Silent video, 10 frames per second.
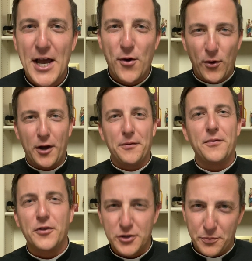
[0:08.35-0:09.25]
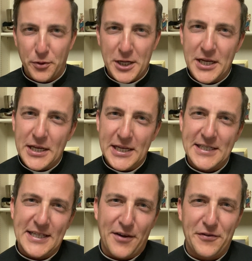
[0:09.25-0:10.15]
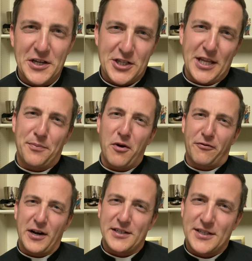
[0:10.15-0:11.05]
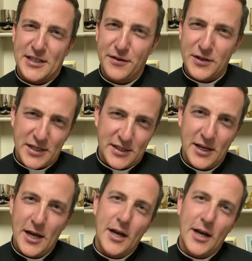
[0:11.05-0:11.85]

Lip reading: Well, there's a pretty easy definition that Pope Francis gives us.